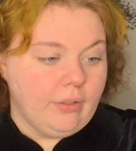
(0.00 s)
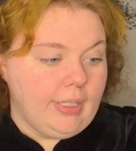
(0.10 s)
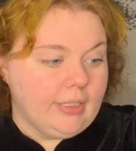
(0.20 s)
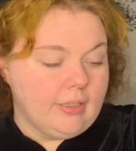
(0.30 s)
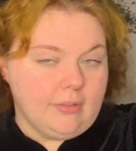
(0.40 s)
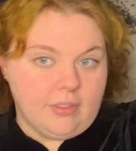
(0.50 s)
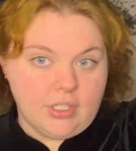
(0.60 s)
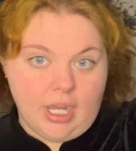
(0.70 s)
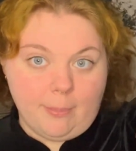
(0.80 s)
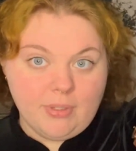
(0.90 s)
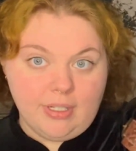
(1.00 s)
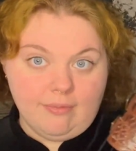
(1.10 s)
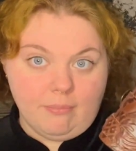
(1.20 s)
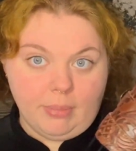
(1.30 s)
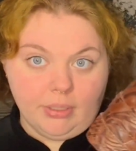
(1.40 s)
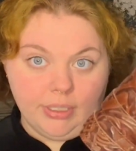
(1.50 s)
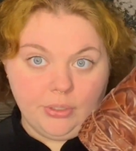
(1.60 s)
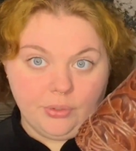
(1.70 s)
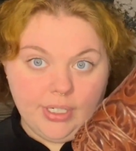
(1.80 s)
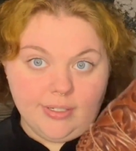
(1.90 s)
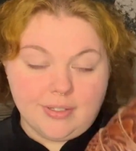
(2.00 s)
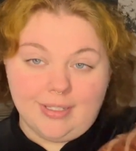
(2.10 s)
like the top's even barely creased,